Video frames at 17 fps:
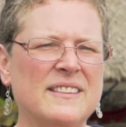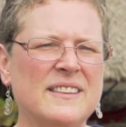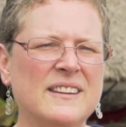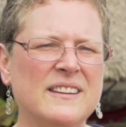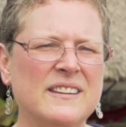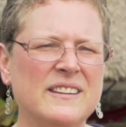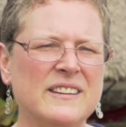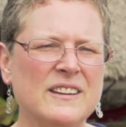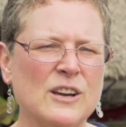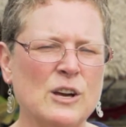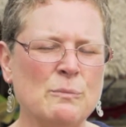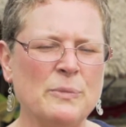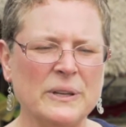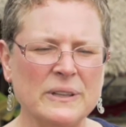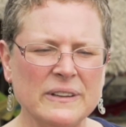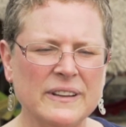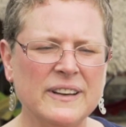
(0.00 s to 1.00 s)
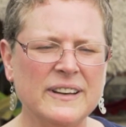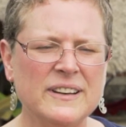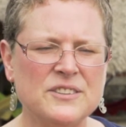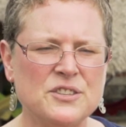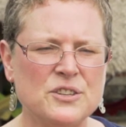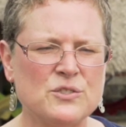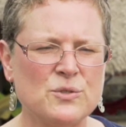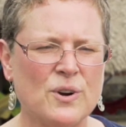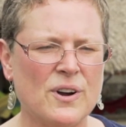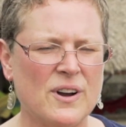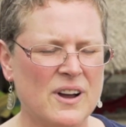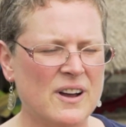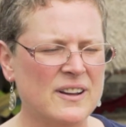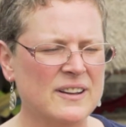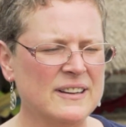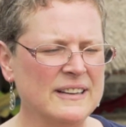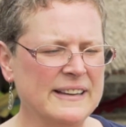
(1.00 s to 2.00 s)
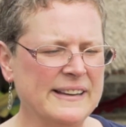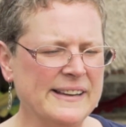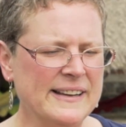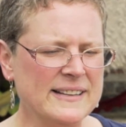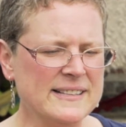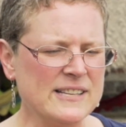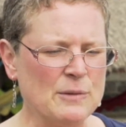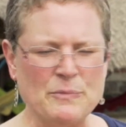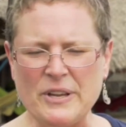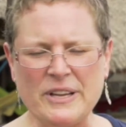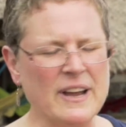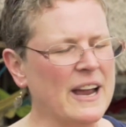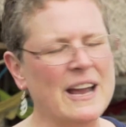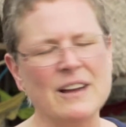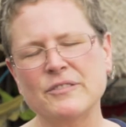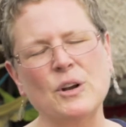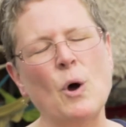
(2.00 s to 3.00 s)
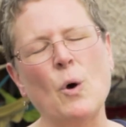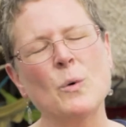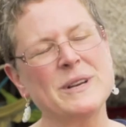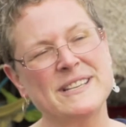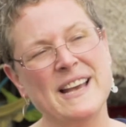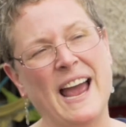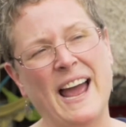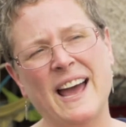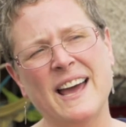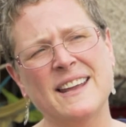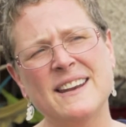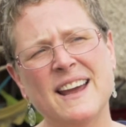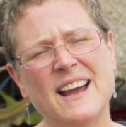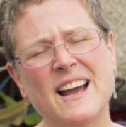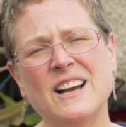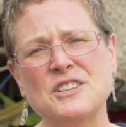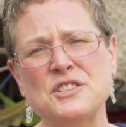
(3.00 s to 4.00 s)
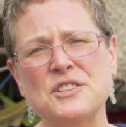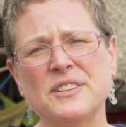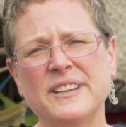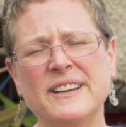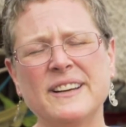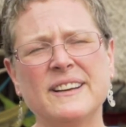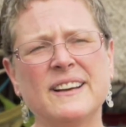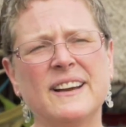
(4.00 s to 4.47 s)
the ability to draw, something I haven't always had, actually.